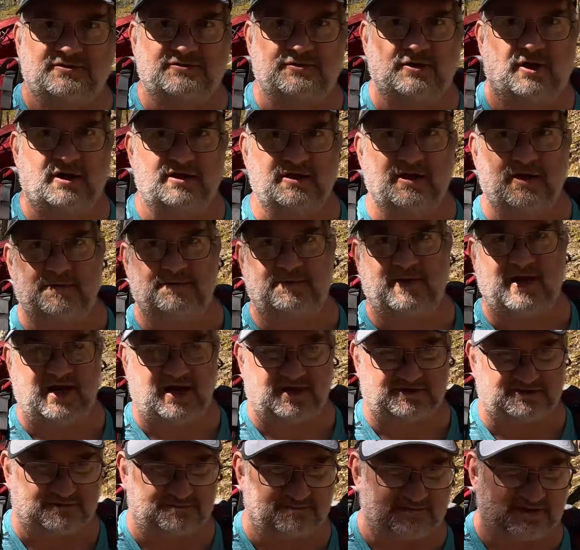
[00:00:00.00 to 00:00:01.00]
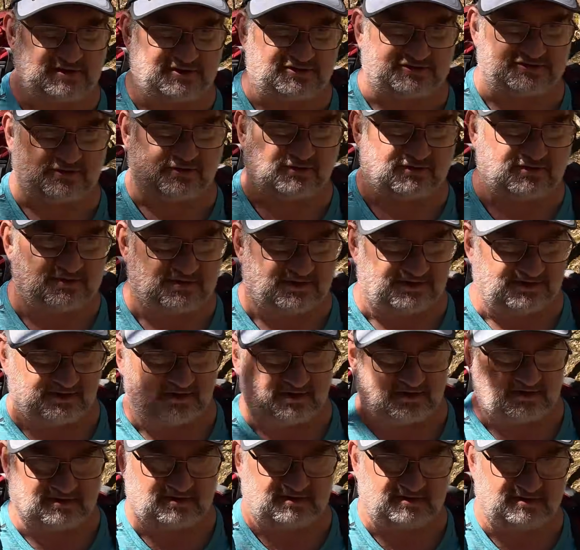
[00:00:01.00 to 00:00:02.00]
So I'll let past me show you
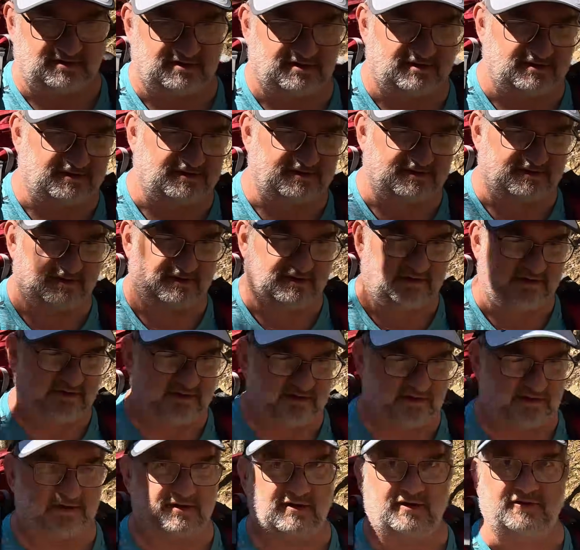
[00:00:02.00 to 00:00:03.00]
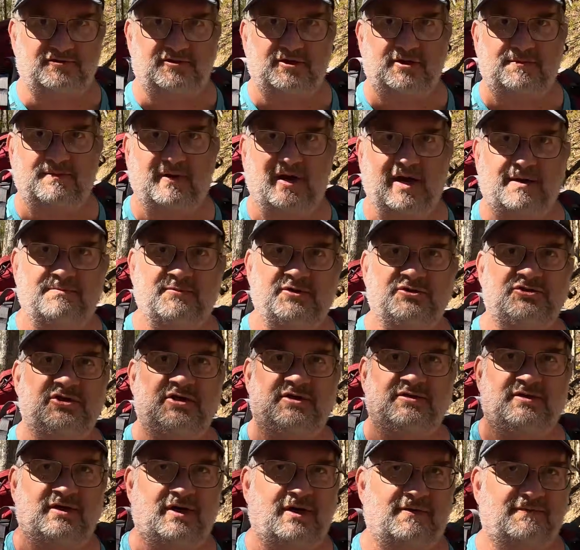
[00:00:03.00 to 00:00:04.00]
the CPAP
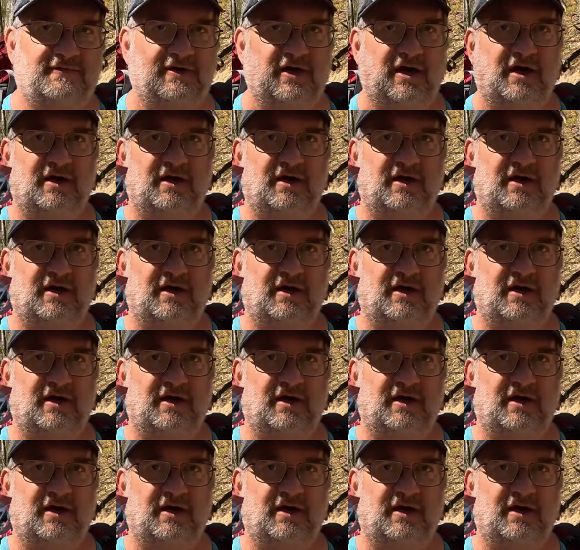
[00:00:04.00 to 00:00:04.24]
machine that I've